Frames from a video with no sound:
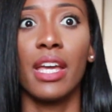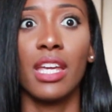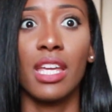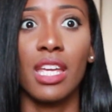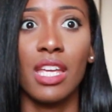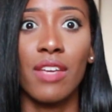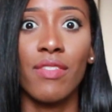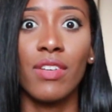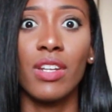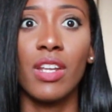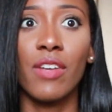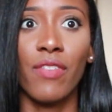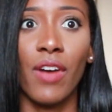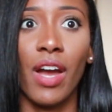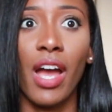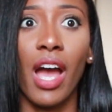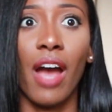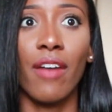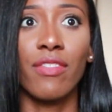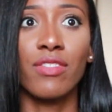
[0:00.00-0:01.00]
even if I
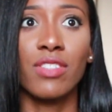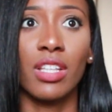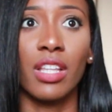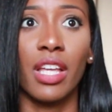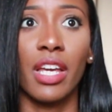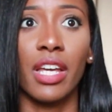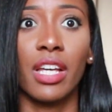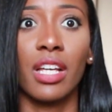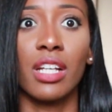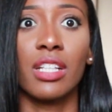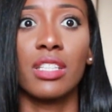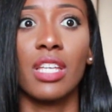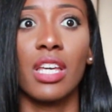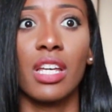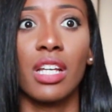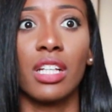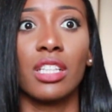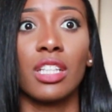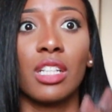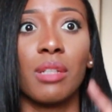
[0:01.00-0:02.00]
have to like
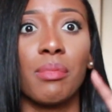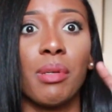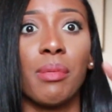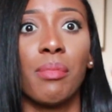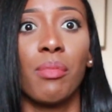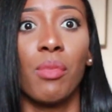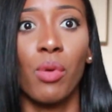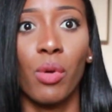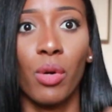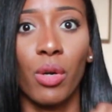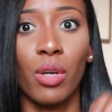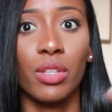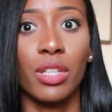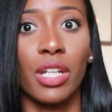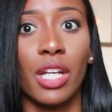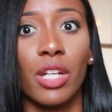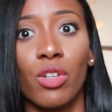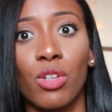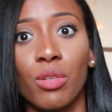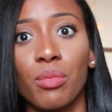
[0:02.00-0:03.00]
take a little bit more than
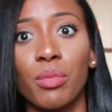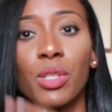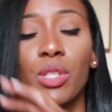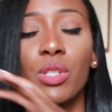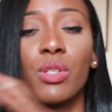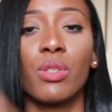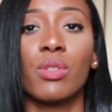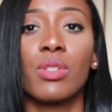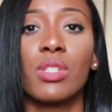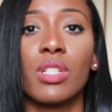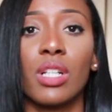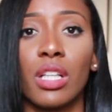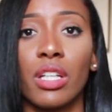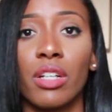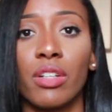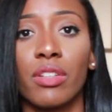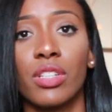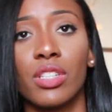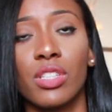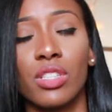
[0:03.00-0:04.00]
I normally do to
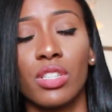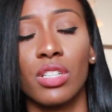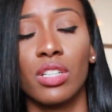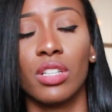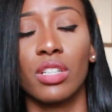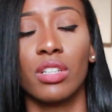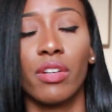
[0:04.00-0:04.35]
clear the